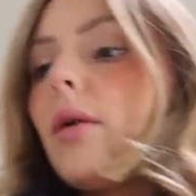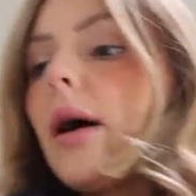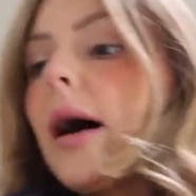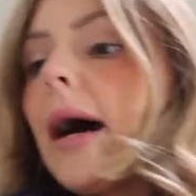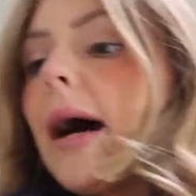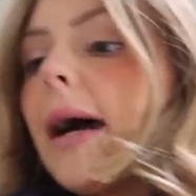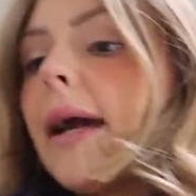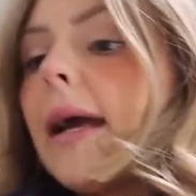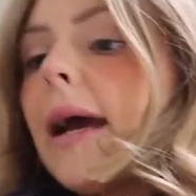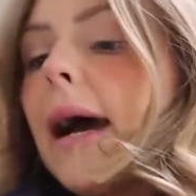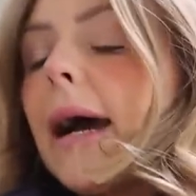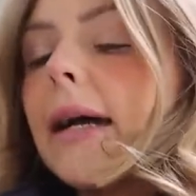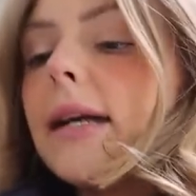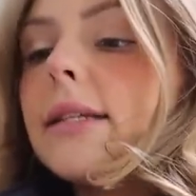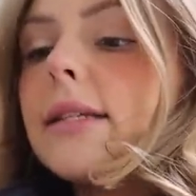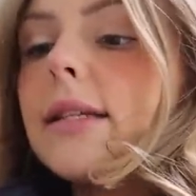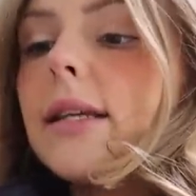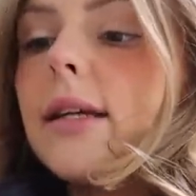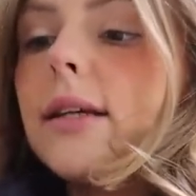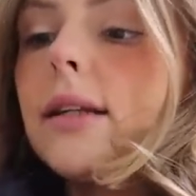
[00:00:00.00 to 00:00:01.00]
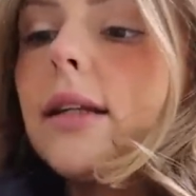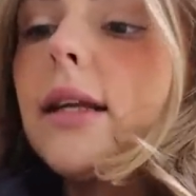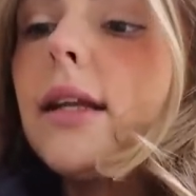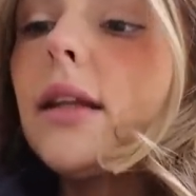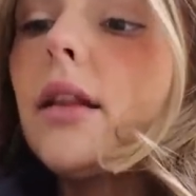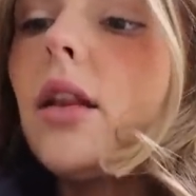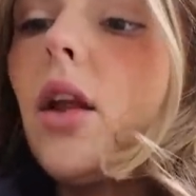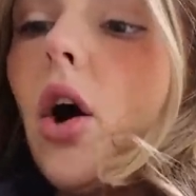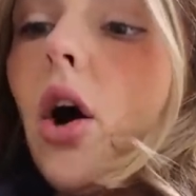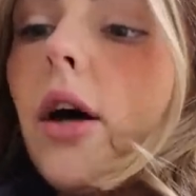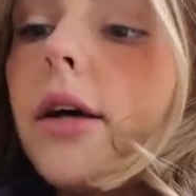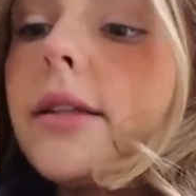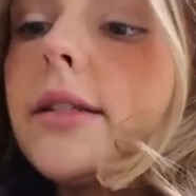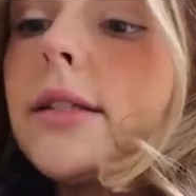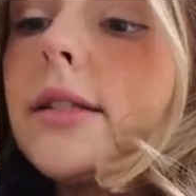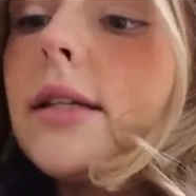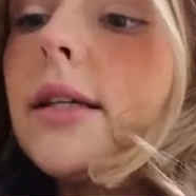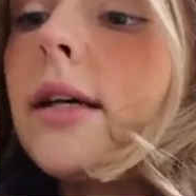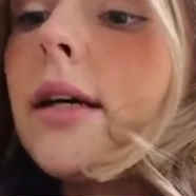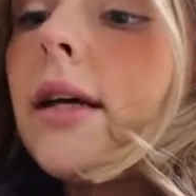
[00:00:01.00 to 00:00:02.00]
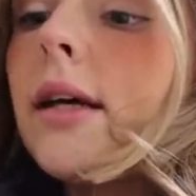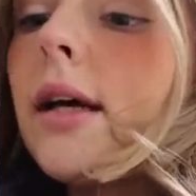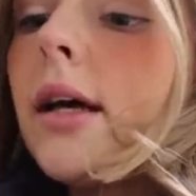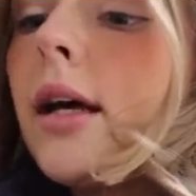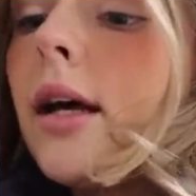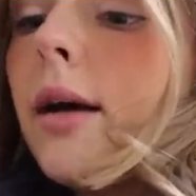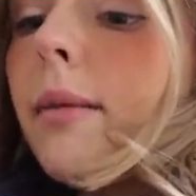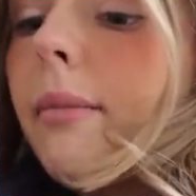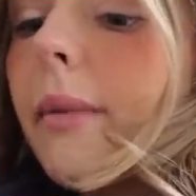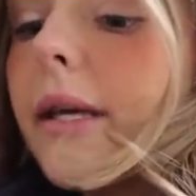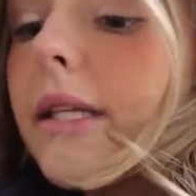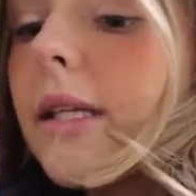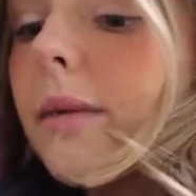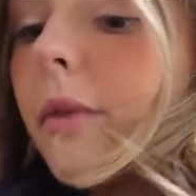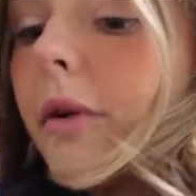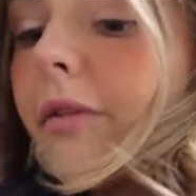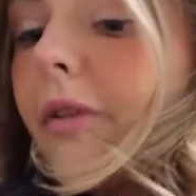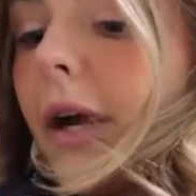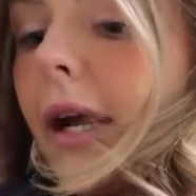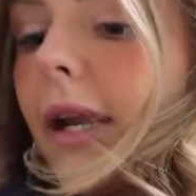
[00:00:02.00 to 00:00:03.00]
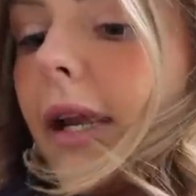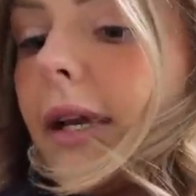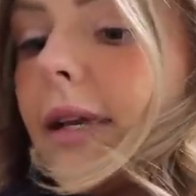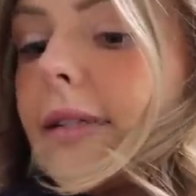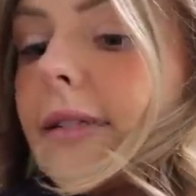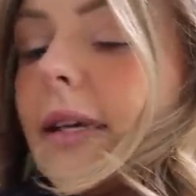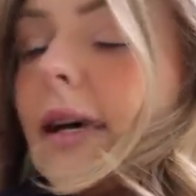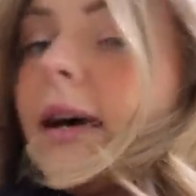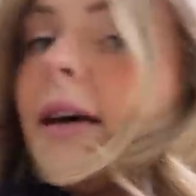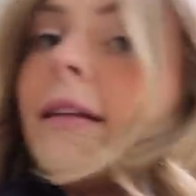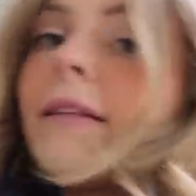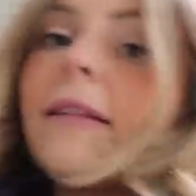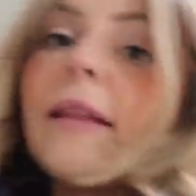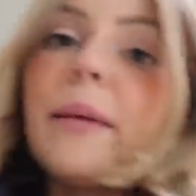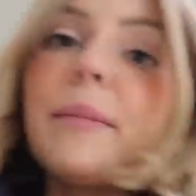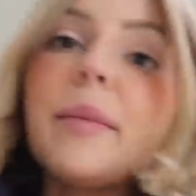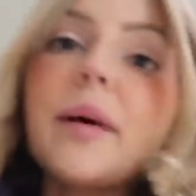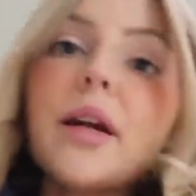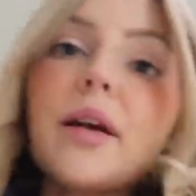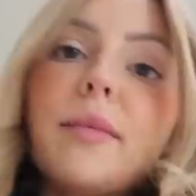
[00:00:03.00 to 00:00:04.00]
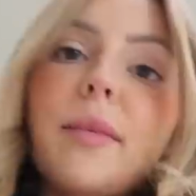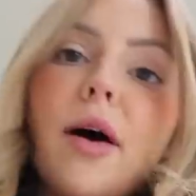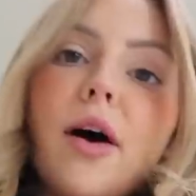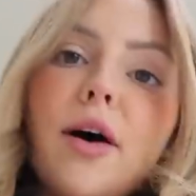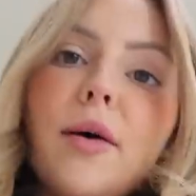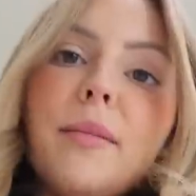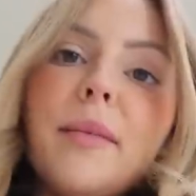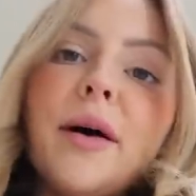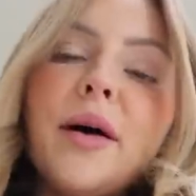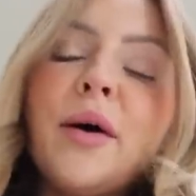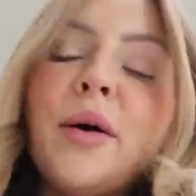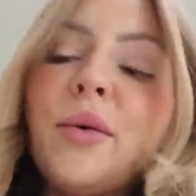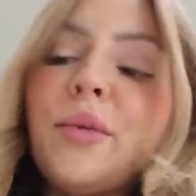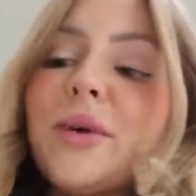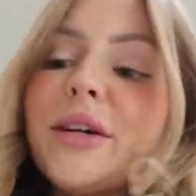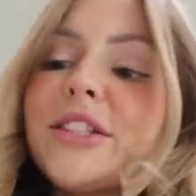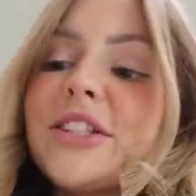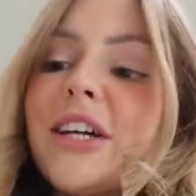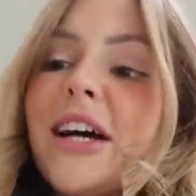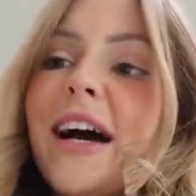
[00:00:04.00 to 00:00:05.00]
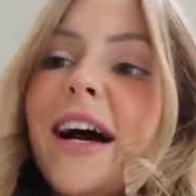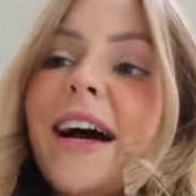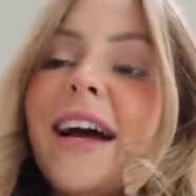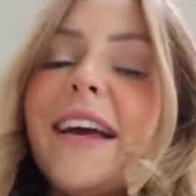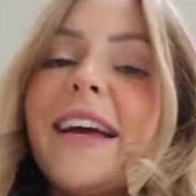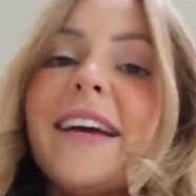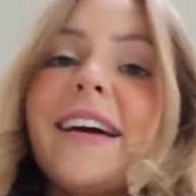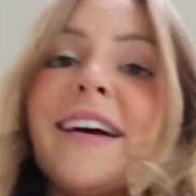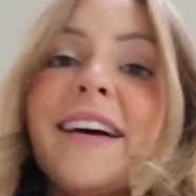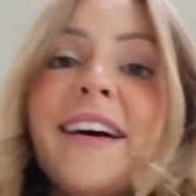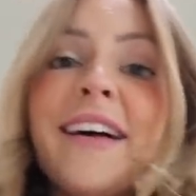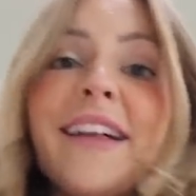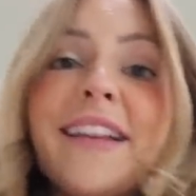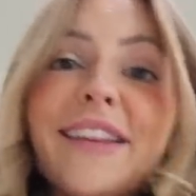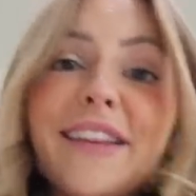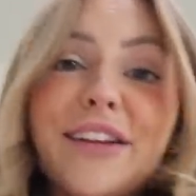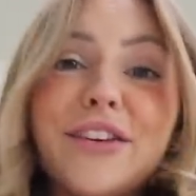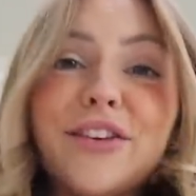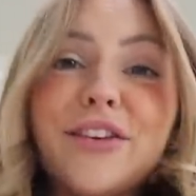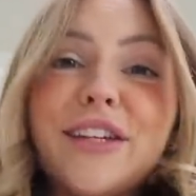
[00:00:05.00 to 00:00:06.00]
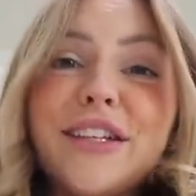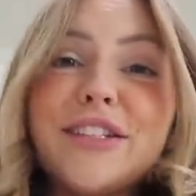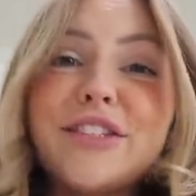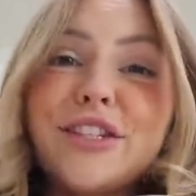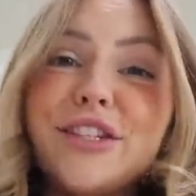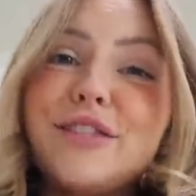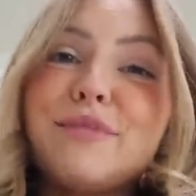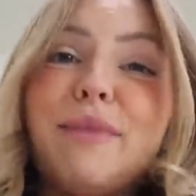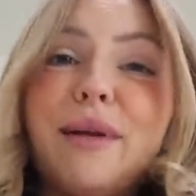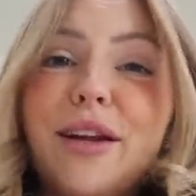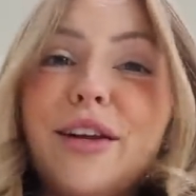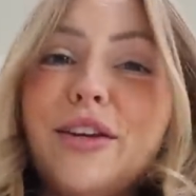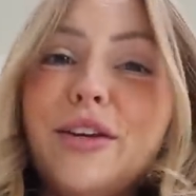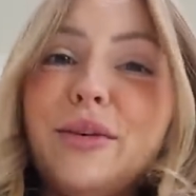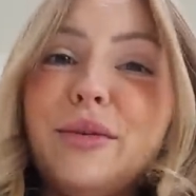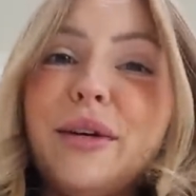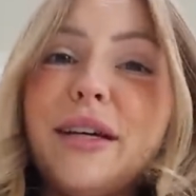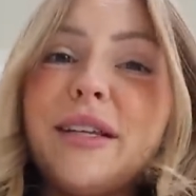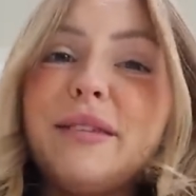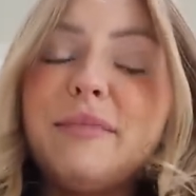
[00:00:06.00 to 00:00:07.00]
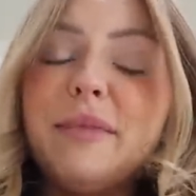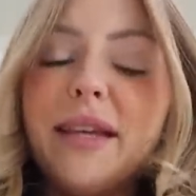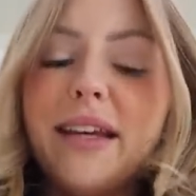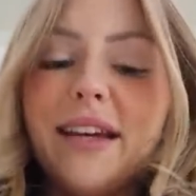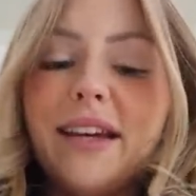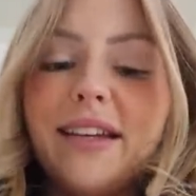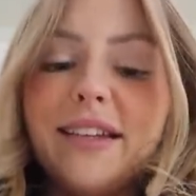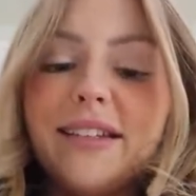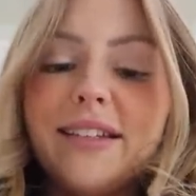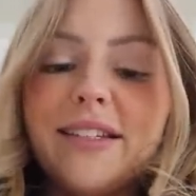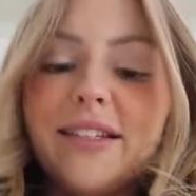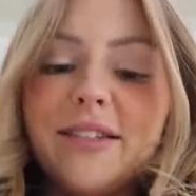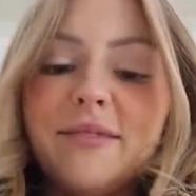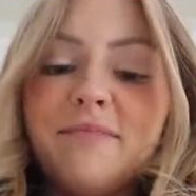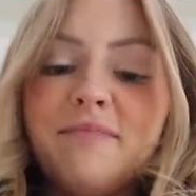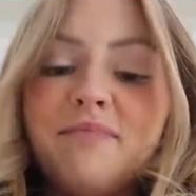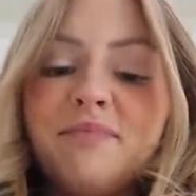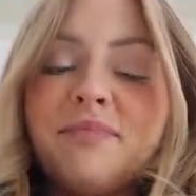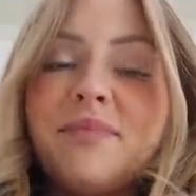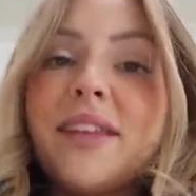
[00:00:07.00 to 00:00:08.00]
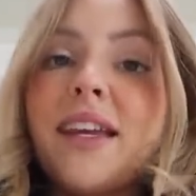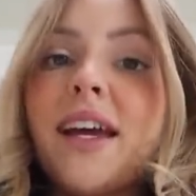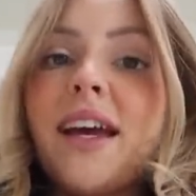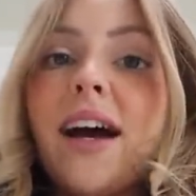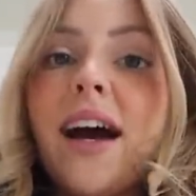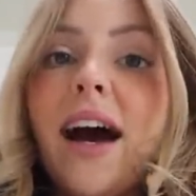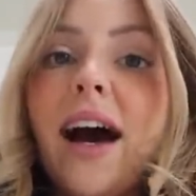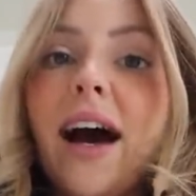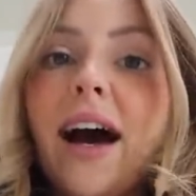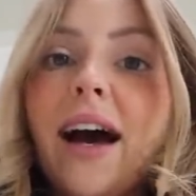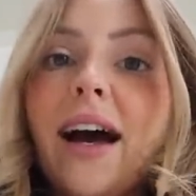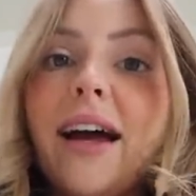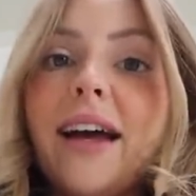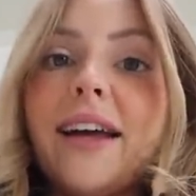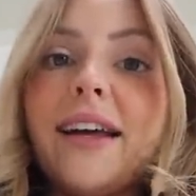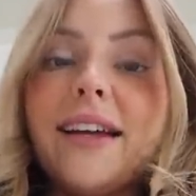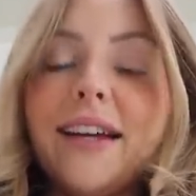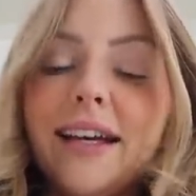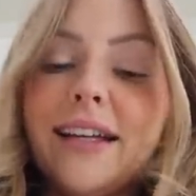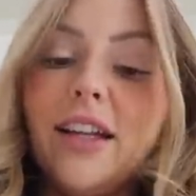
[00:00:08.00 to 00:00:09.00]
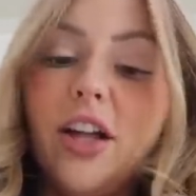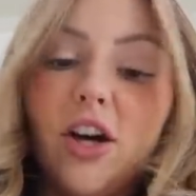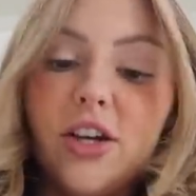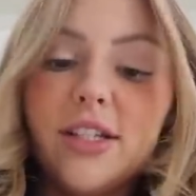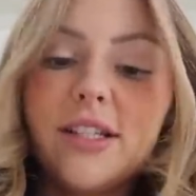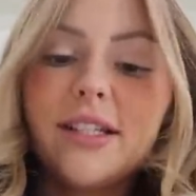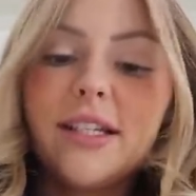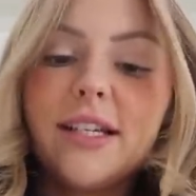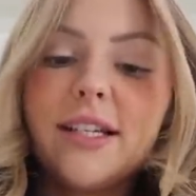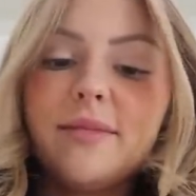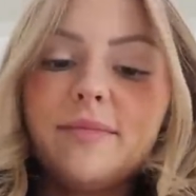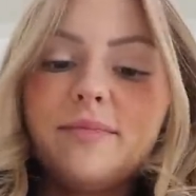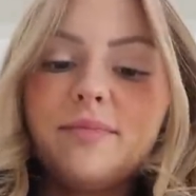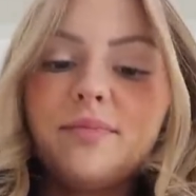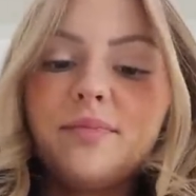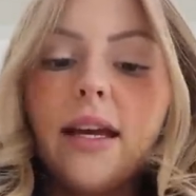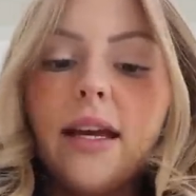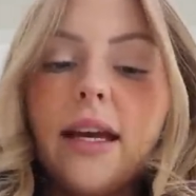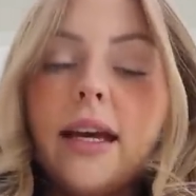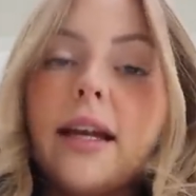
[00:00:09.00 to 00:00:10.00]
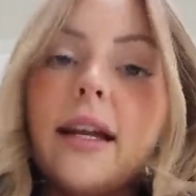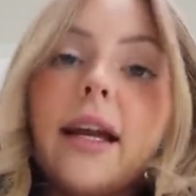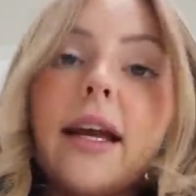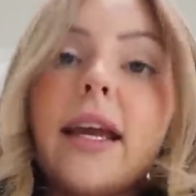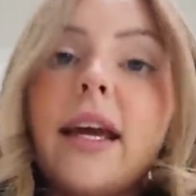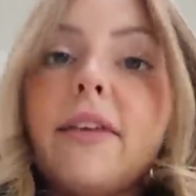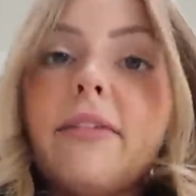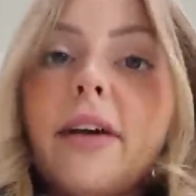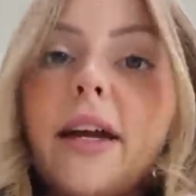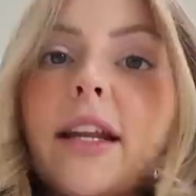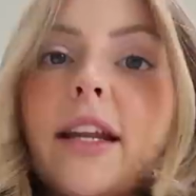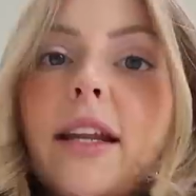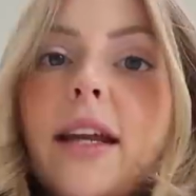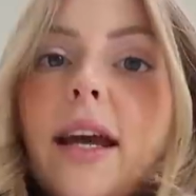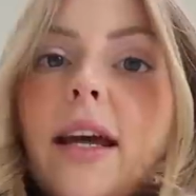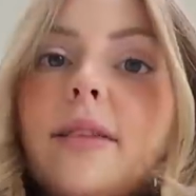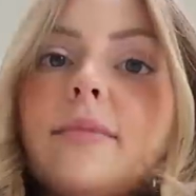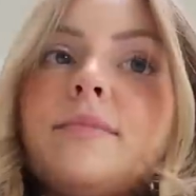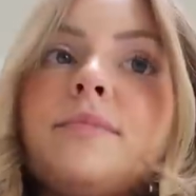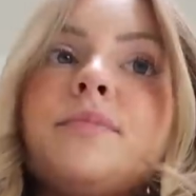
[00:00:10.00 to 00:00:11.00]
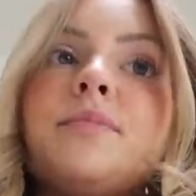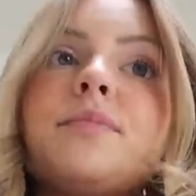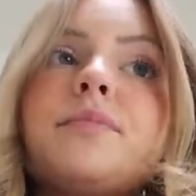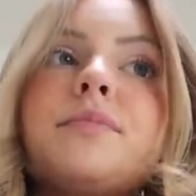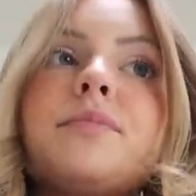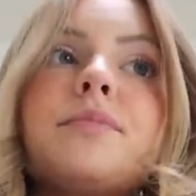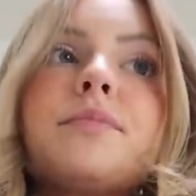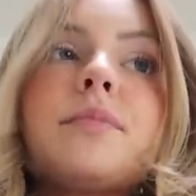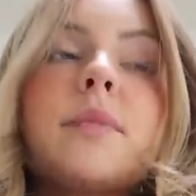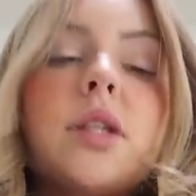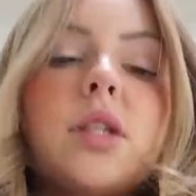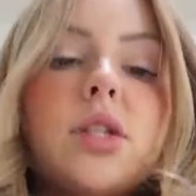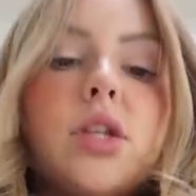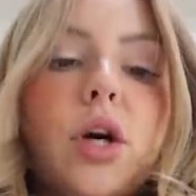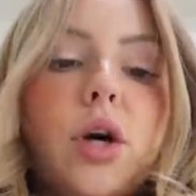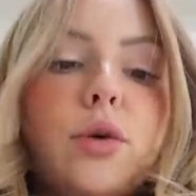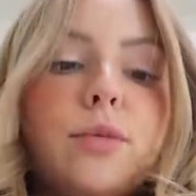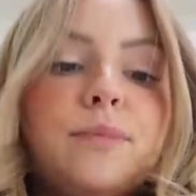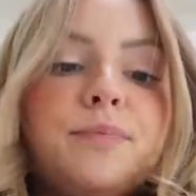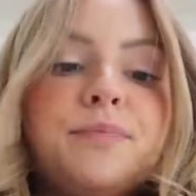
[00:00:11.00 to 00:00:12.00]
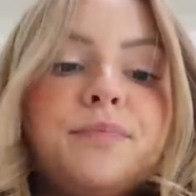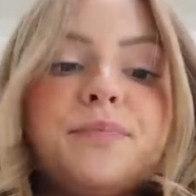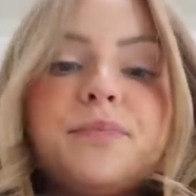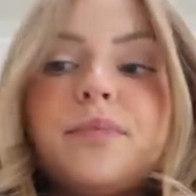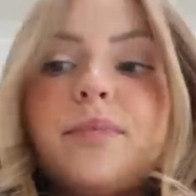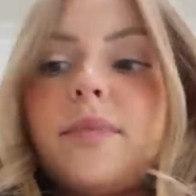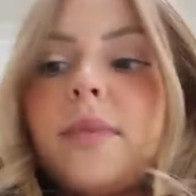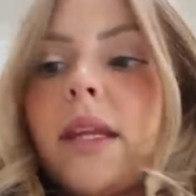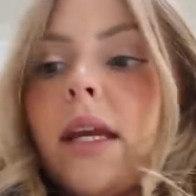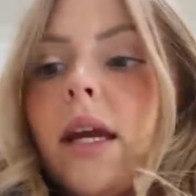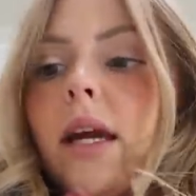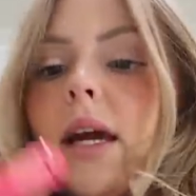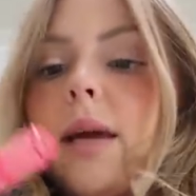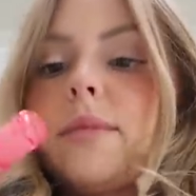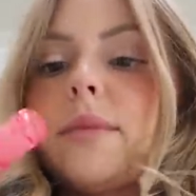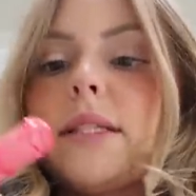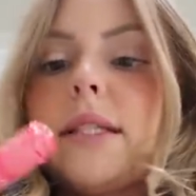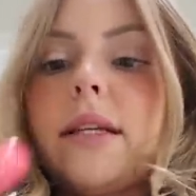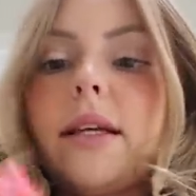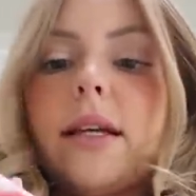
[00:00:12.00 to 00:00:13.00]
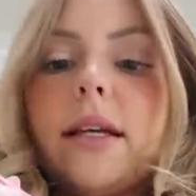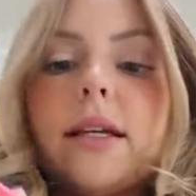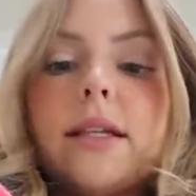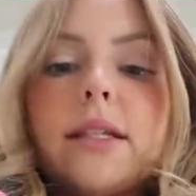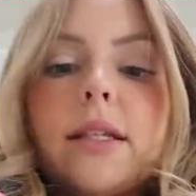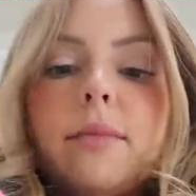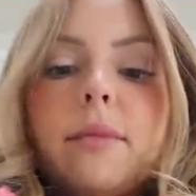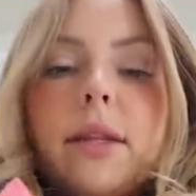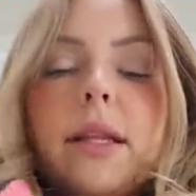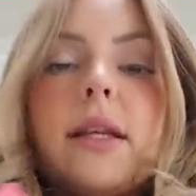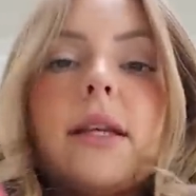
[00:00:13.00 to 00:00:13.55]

I accidentally lost my Summer Fridays lip butter balm, which I literally just bought a new one because I had lost it and I can't find it again. So I'm stealing some of